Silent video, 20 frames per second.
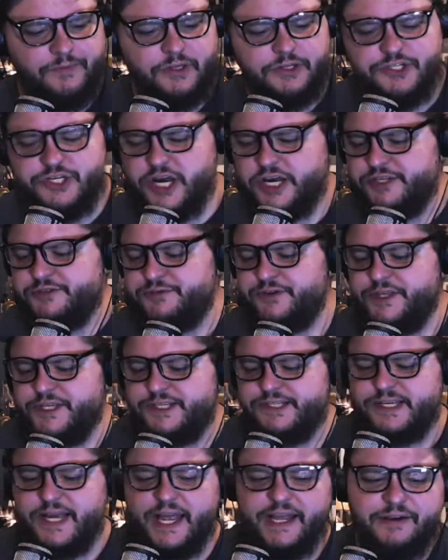Just for the
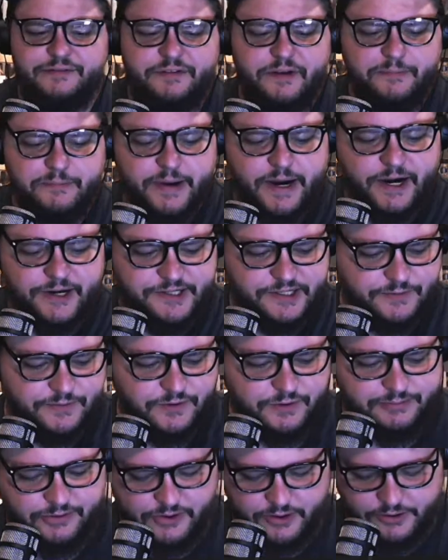sake of comparison,
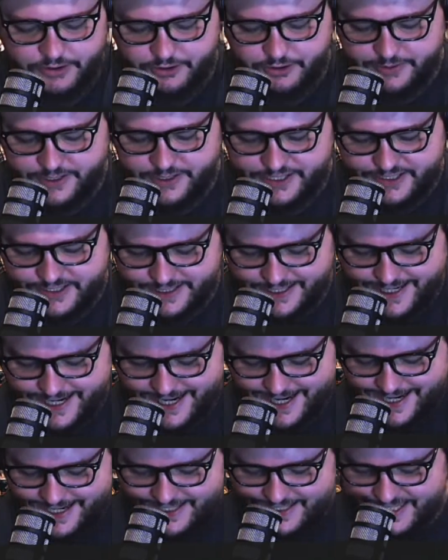we'll pour a little bit of
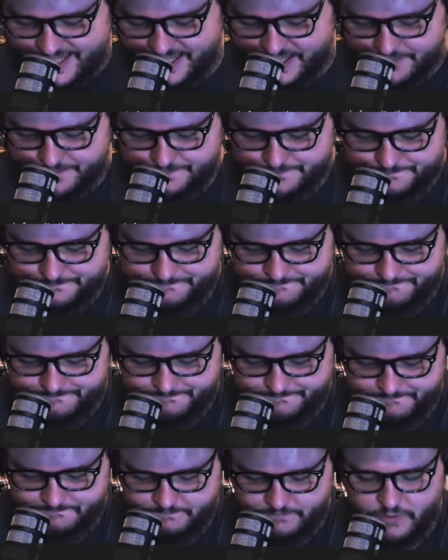C918.
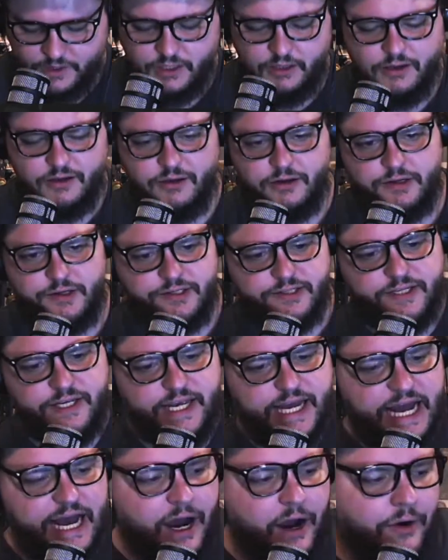See
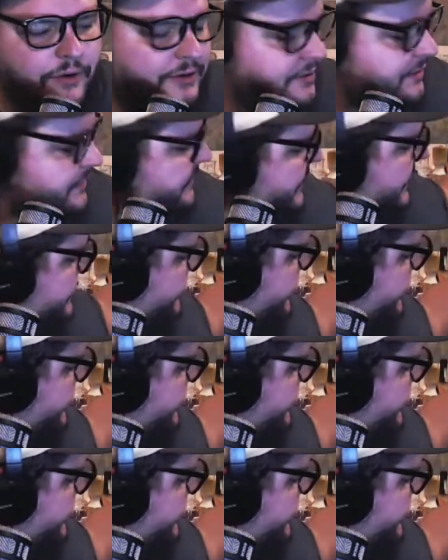how the